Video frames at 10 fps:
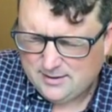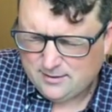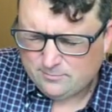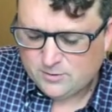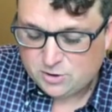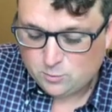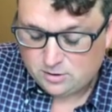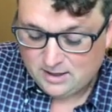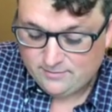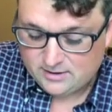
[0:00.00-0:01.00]
ritual
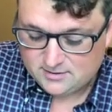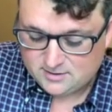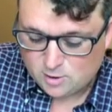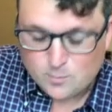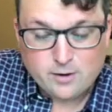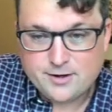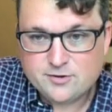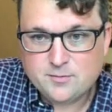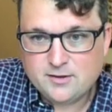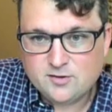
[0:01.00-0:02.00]
covenant ceremony or
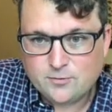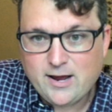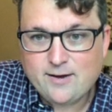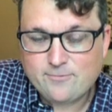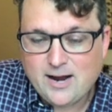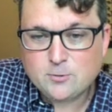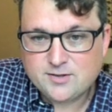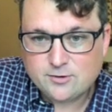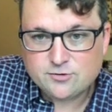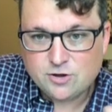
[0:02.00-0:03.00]
something like this for
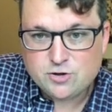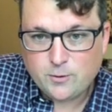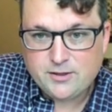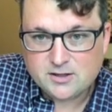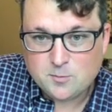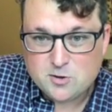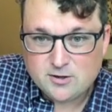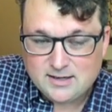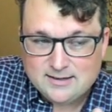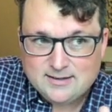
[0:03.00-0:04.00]
outsiders to join the
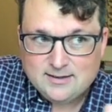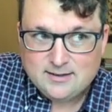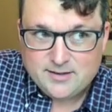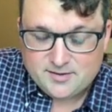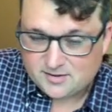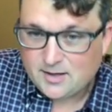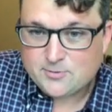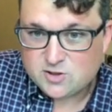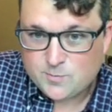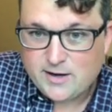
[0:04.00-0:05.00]
community, these
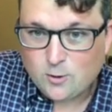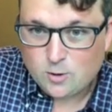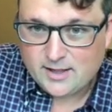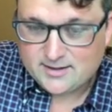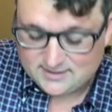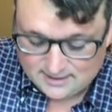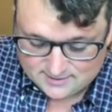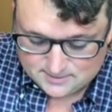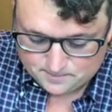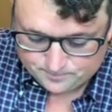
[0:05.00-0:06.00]
exceptions make a whole lot of
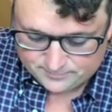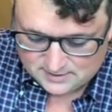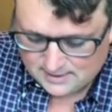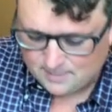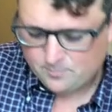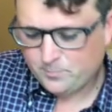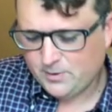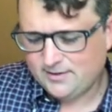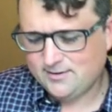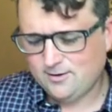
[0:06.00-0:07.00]
sense.
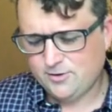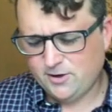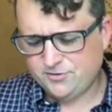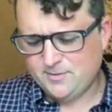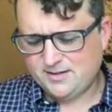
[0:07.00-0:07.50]
But they also make